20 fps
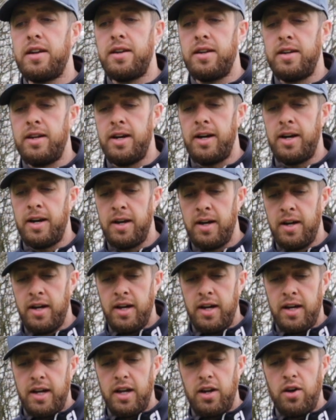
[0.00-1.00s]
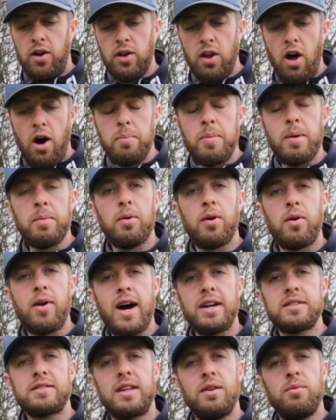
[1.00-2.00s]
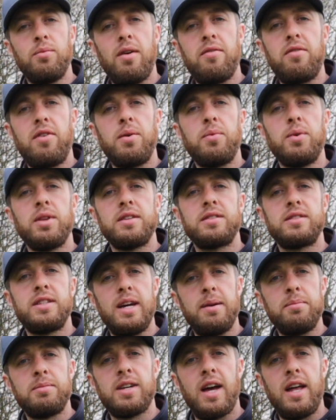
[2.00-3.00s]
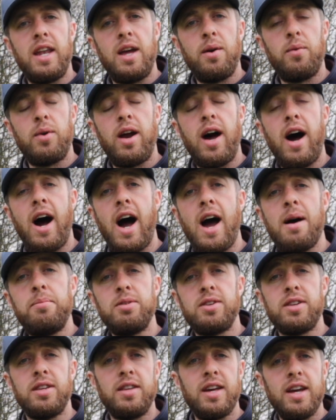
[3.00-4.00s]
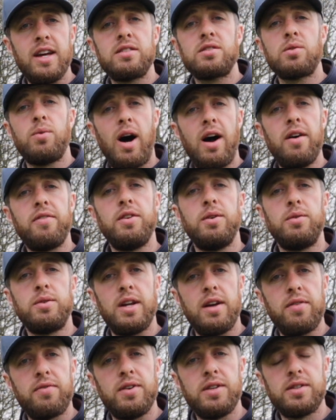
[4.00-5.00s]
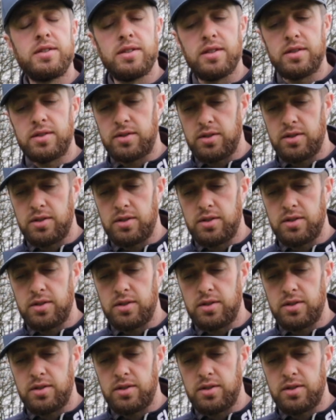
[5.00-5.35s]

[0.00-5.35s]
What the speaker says: And a lot of people are asking whether it were the same technique with a hybrid, and there is quite a few differences.